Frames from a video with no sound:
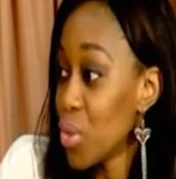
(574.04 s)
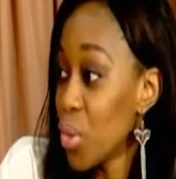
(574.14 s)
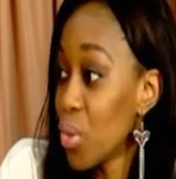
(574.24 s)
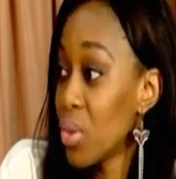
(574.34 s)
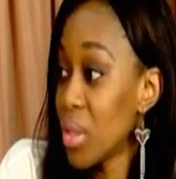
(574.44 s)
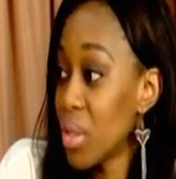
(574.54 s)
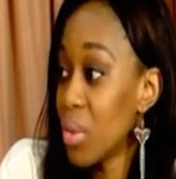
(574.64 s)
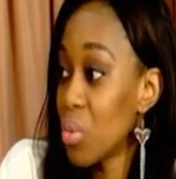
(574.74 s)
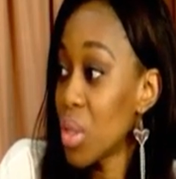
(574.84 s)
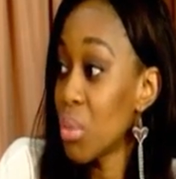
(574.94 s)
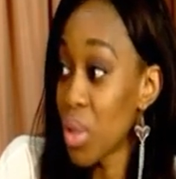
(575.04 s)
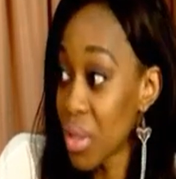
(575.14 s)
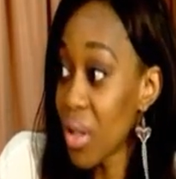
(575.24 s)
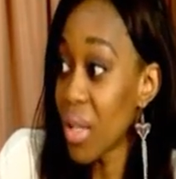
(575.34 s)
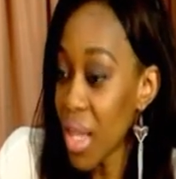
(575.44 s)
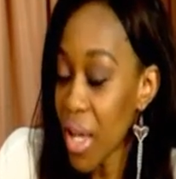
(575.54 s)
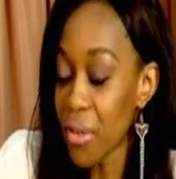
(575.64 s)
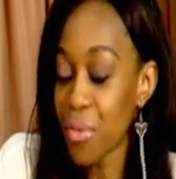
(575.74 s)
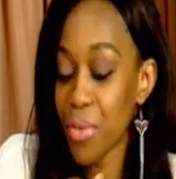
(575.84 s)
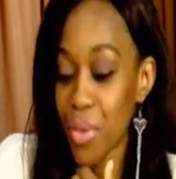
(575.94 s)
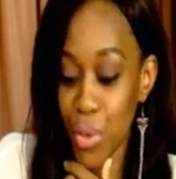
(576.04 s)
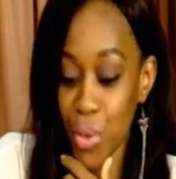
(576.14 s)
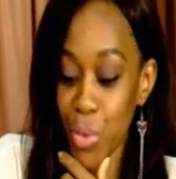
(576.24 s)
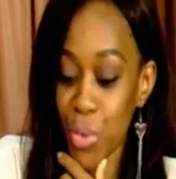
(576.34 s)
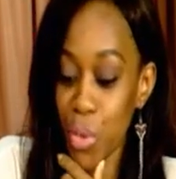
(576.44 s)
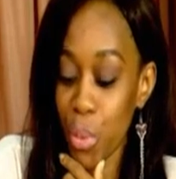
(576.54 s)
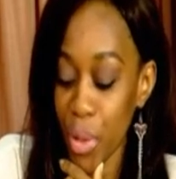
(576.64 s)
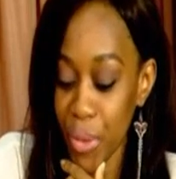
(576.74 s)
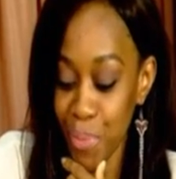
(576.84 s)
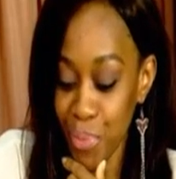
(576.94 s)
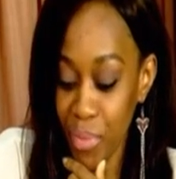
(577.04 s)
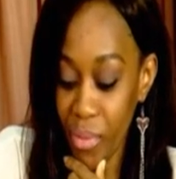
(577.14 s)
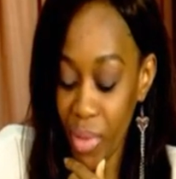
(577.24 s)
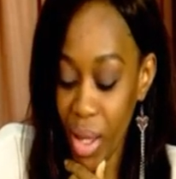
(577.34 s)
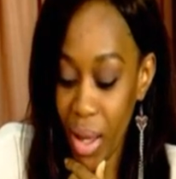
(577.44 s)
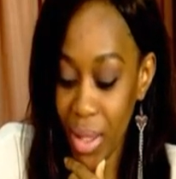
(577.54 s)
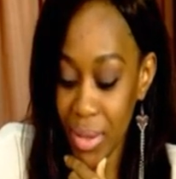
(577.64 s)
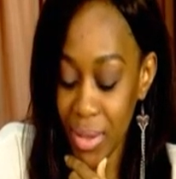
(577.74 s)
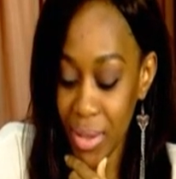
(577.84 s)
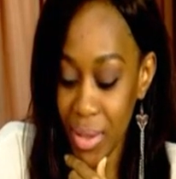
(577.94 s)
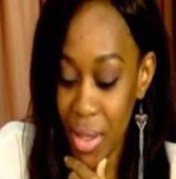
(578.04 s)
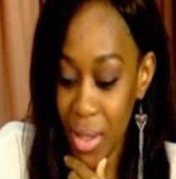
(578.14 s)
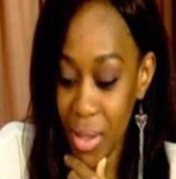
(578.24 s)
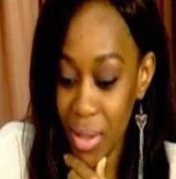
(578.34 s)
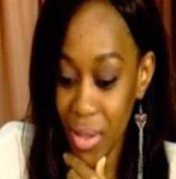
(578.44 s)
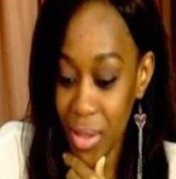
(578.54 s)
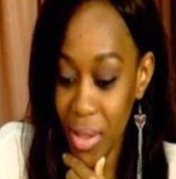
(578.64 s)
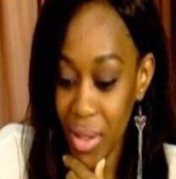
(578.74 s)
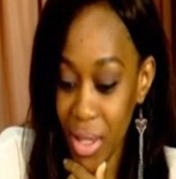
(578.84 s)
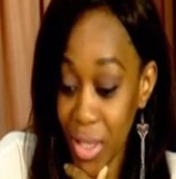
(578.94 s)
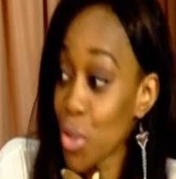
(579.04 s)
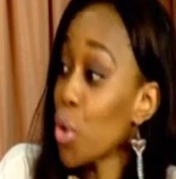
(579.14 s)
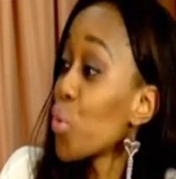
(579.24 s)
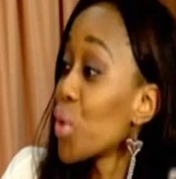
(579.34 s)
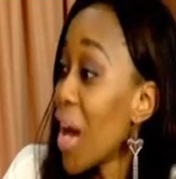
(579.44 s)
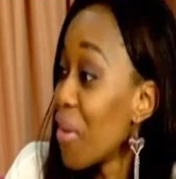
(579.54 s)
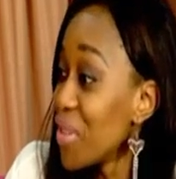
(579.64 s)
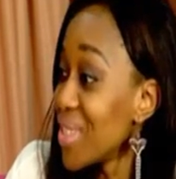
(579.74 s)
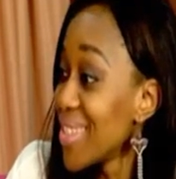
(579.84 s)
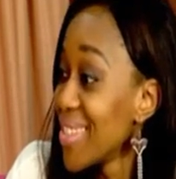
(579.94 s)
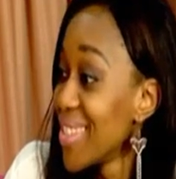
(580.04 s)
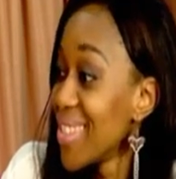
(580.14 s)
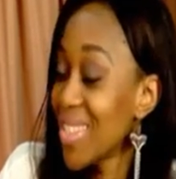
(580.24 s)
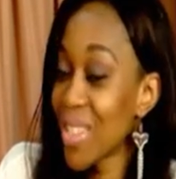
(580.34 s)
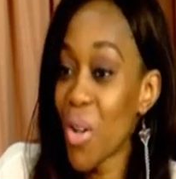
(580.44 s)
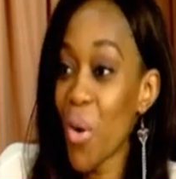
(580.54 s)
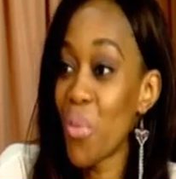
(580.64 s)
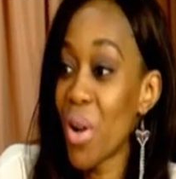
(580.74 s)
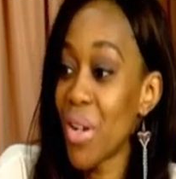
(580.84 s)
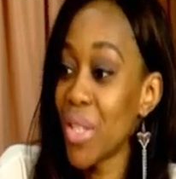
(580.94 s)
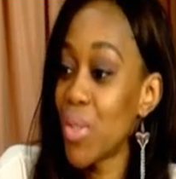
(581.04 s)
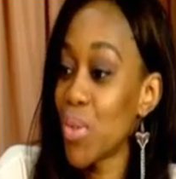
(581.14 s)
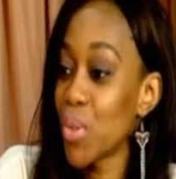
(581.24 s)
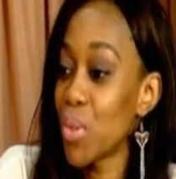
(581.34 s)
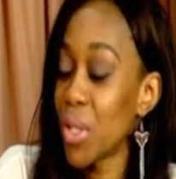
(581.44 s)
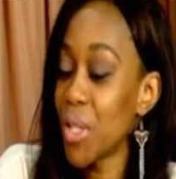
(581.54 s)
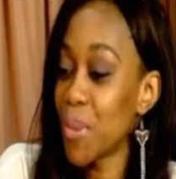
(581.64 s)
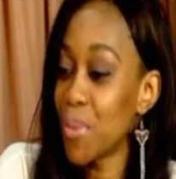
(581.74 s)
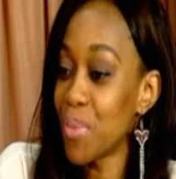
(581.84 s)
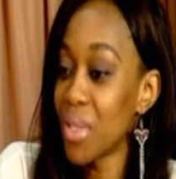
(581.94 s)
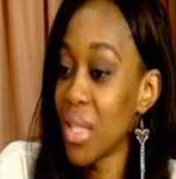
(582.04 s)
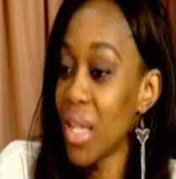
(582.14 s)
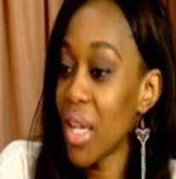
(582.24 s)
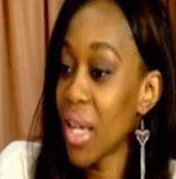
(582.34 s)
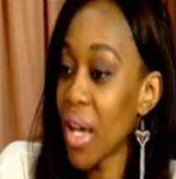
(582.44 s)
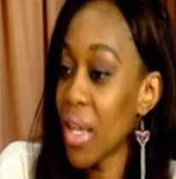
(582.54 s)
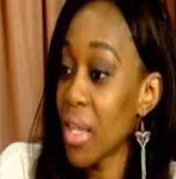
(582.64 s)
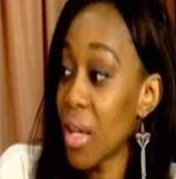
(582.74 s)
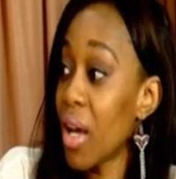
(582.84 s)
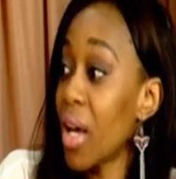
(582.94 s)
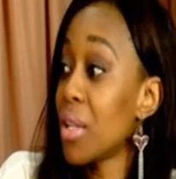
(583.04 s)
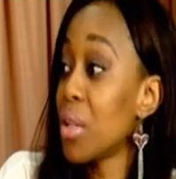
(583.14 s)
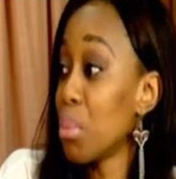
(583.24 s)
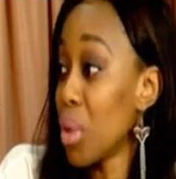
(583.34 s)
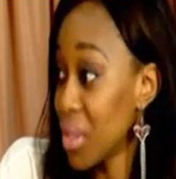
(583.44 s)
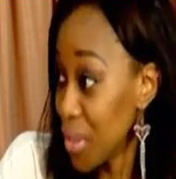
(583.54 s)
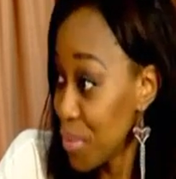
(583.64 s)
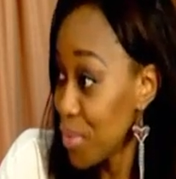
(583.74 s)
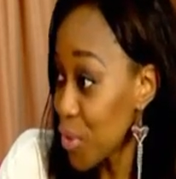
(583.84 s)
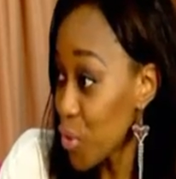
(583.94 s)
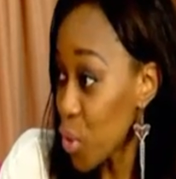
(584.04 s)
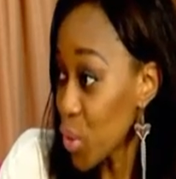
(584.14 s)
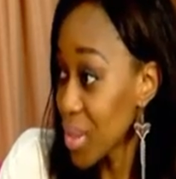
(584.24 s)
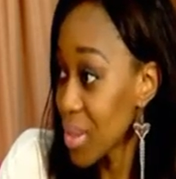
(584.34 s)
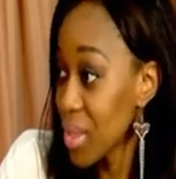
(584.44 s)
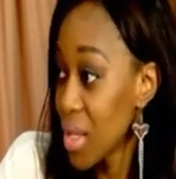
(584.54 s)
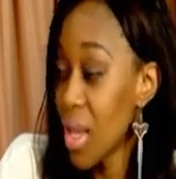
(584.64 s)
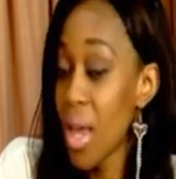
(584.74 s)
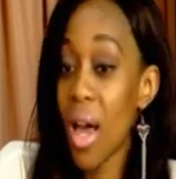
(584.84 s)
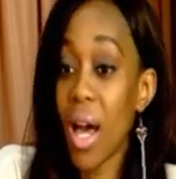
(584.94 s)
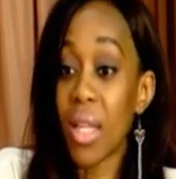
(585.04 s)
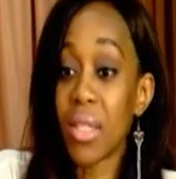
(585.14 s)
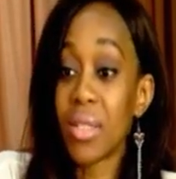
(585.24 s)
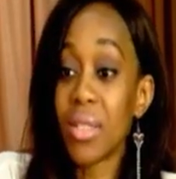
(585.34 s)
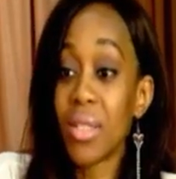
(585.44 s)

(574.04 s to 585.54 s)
You know, with the mother alive, you know. So, but as God would have it, she got married to a guy that had a mother, of course, and